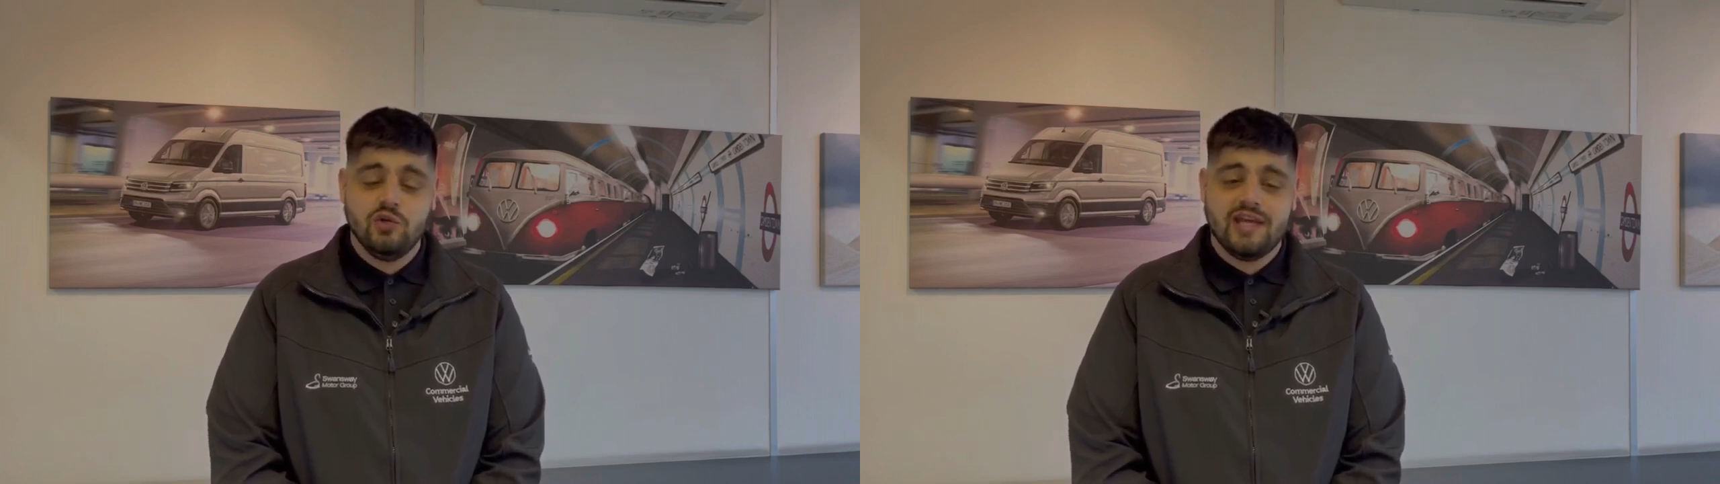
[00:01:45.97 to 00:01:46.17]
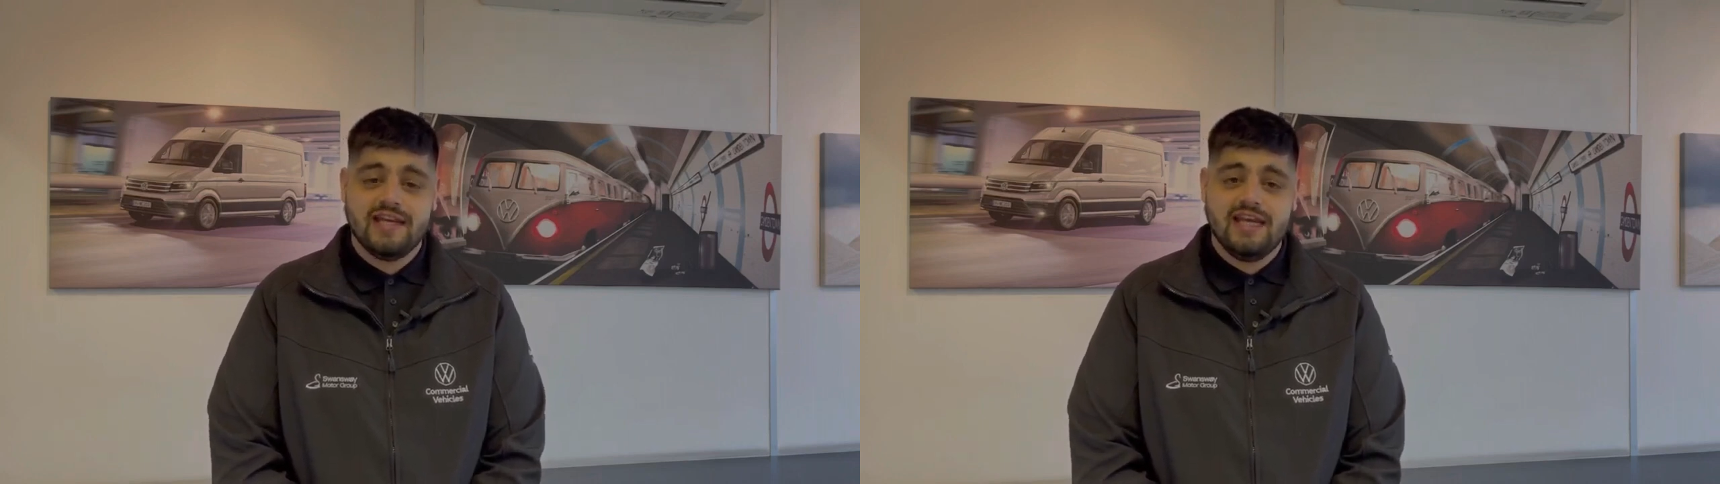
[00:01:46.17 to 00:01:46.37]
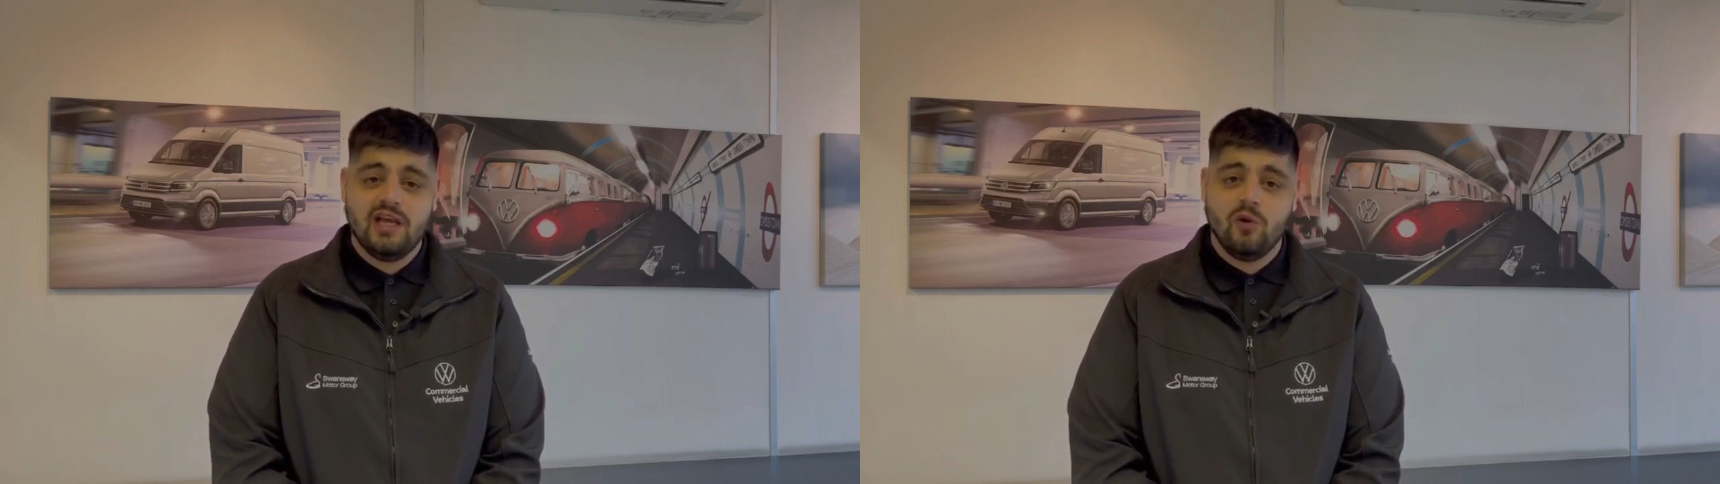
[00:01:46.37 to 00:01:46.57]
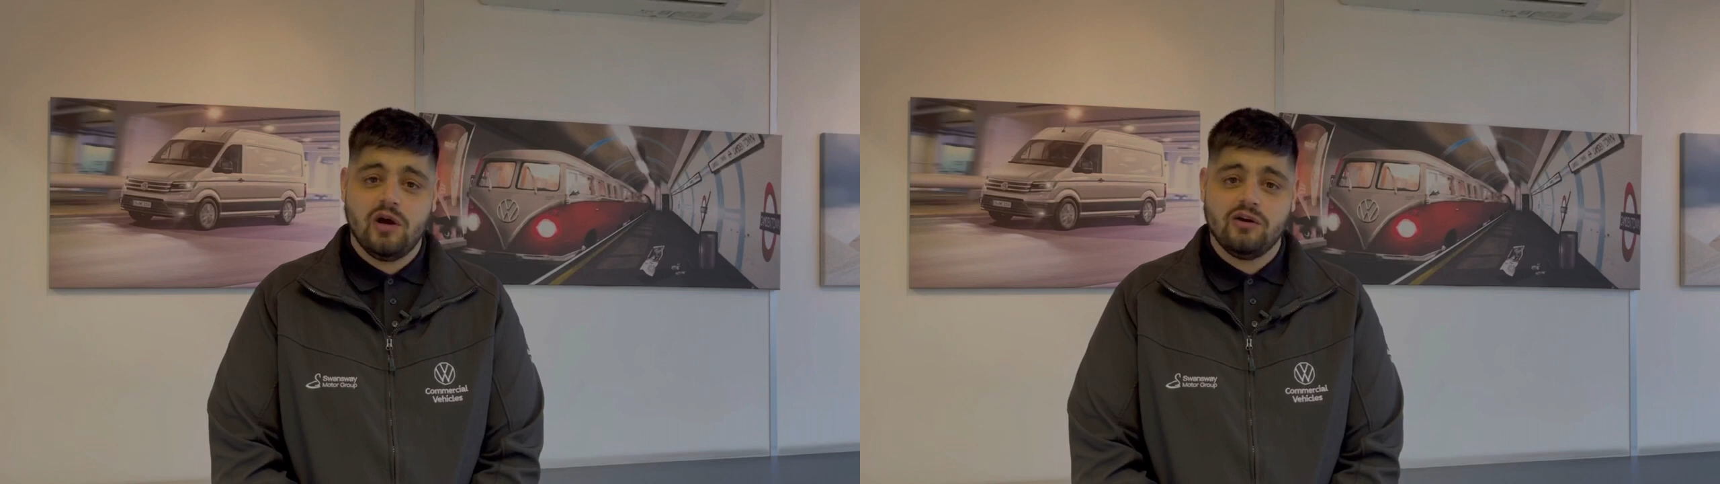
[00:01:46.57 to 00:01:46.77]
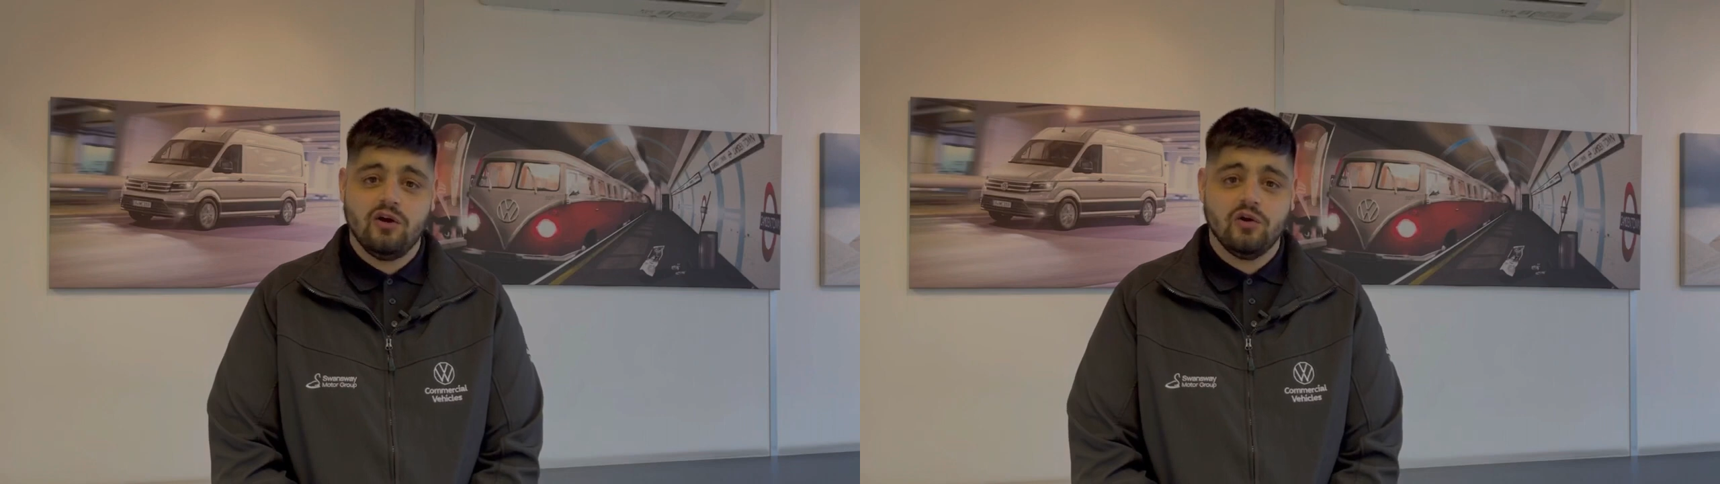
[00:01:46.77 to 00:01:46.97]
you can
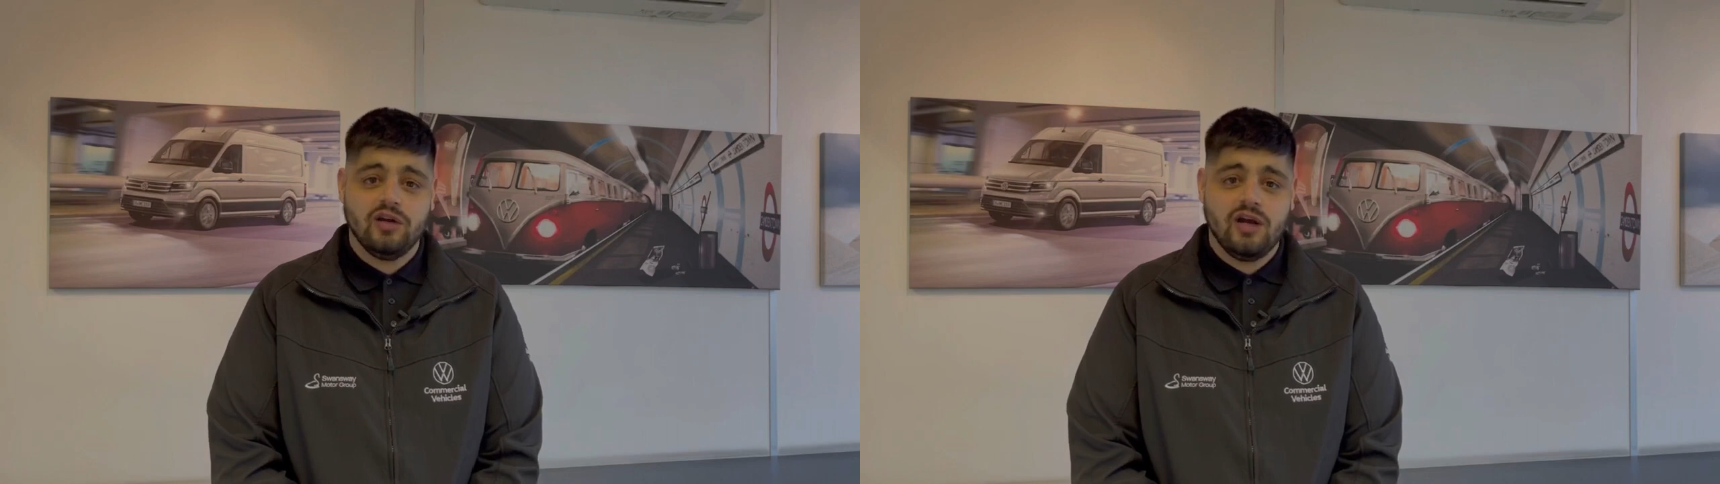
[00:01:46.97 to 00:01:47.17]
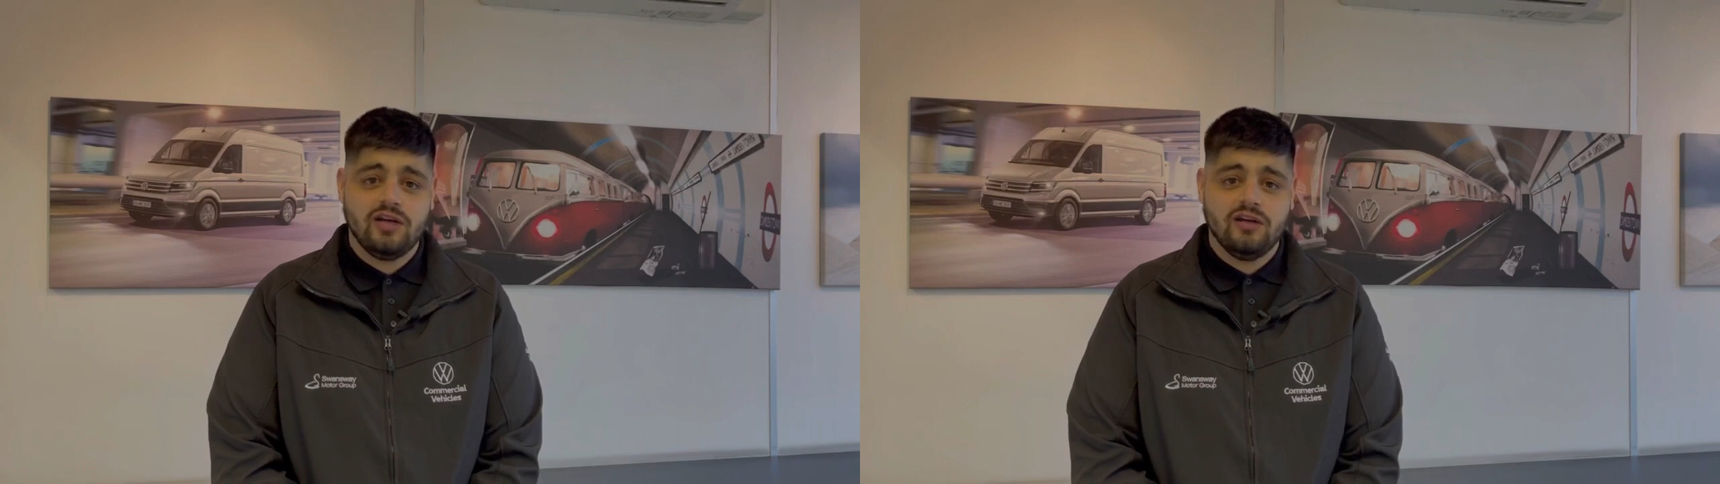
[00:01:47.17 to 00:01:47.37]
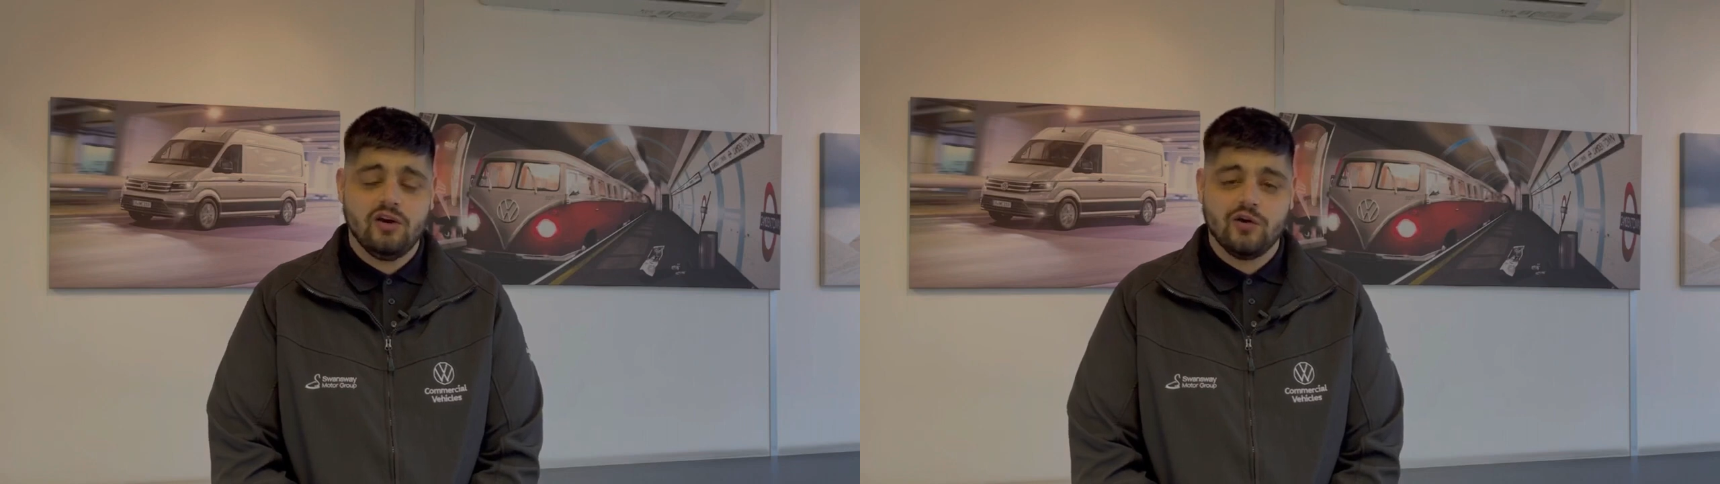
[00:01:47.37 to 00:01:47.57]
inquire online